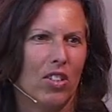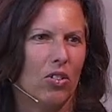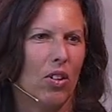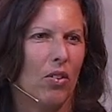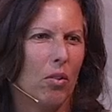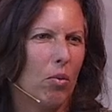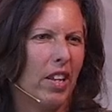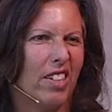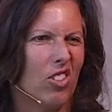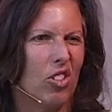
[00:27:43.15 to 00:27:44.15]
And so their
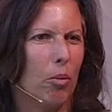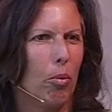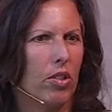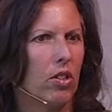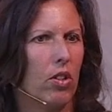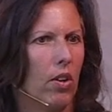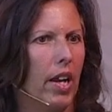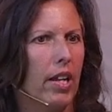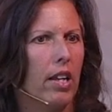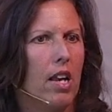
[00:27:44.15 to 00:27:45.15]
relationship wasn't
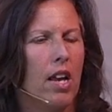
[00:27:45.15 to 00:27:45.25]
great.